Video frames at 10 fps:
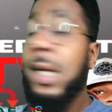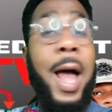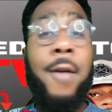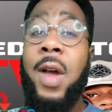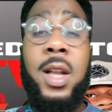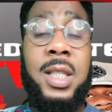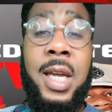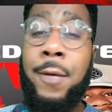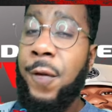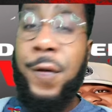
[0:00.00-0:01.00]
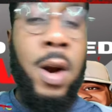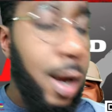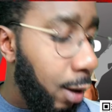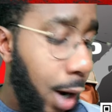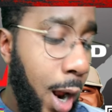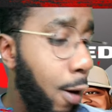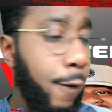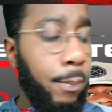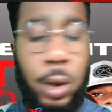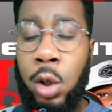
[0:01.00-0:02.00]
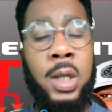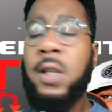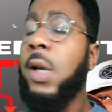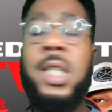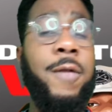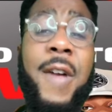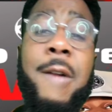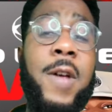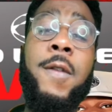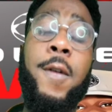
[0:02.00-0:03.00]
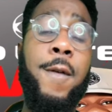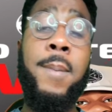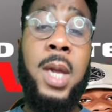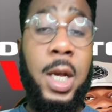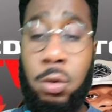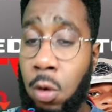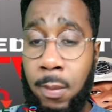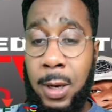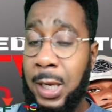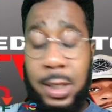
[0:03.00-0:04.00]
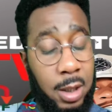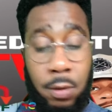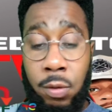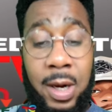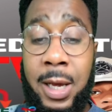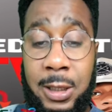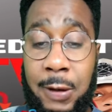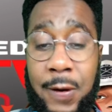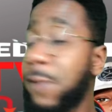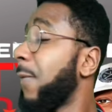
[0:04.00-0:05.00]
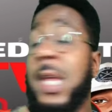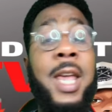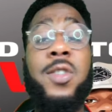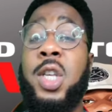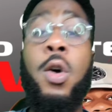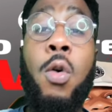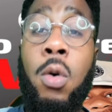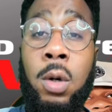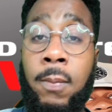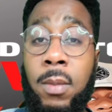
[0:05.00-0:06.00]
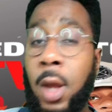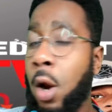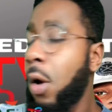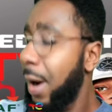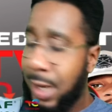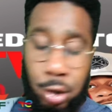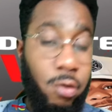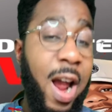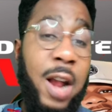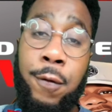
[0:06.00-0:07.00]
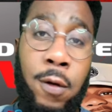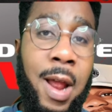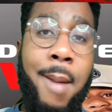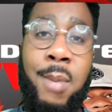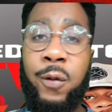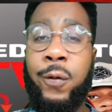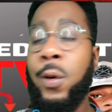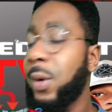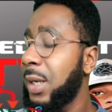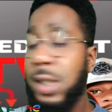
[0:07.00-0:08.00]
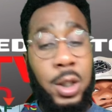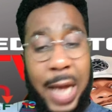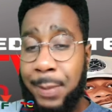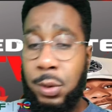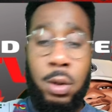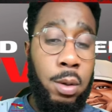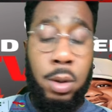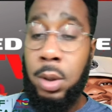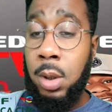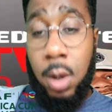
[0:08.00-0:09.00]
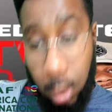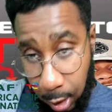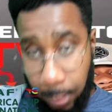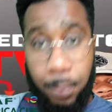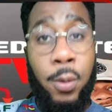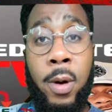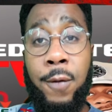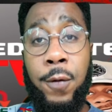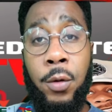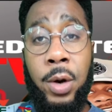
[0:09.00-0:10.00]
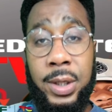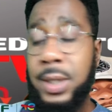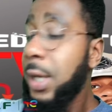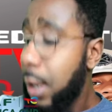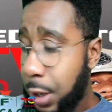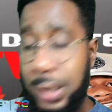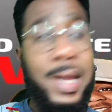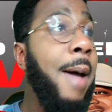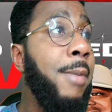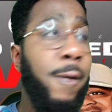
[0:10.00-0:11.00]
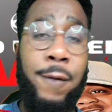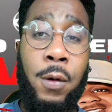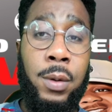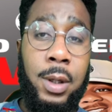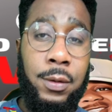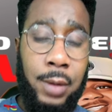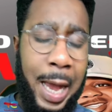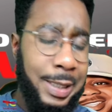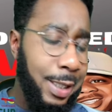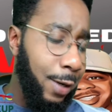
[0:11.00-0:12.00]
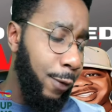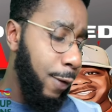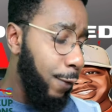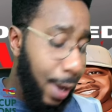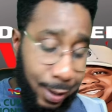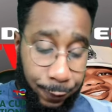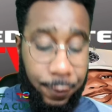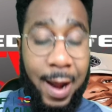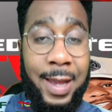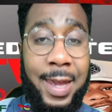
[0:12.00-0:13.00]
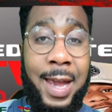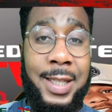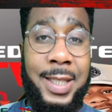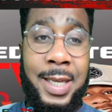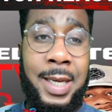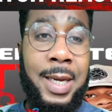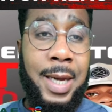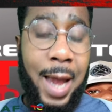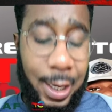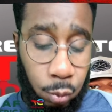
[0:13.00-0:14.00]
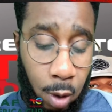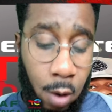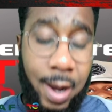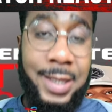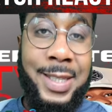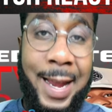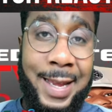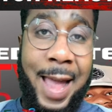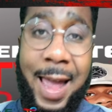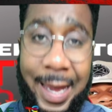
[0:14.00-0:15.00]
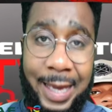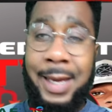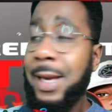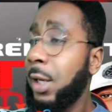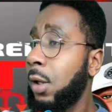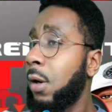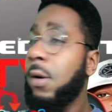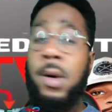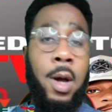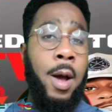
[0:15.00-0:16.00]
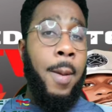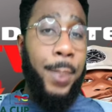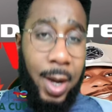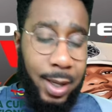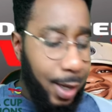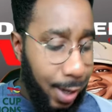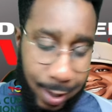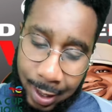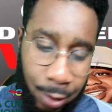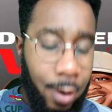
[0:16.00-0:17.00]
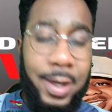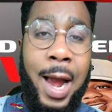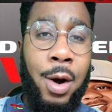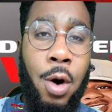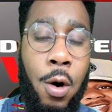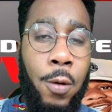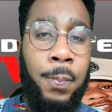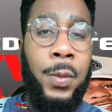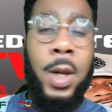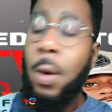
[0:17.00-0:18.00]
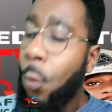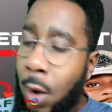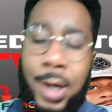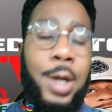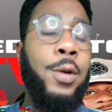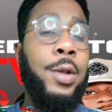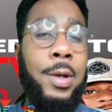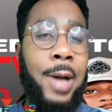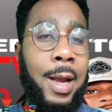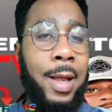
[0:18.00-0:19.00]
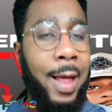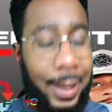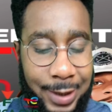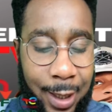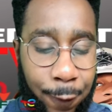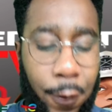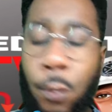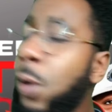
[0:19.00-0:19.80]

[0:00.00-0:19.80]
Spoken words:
I've got to say, Fofana, I love him. You know, he's a fan favorite for me as well, man. He really is a favorite. He gives it all, you know, and he drives through that midfield, and he's just absolutely important for us in that midfield as with Frank Kessie as well and Sangare, you know. But he got that goal, 1-0 to Les Elephants.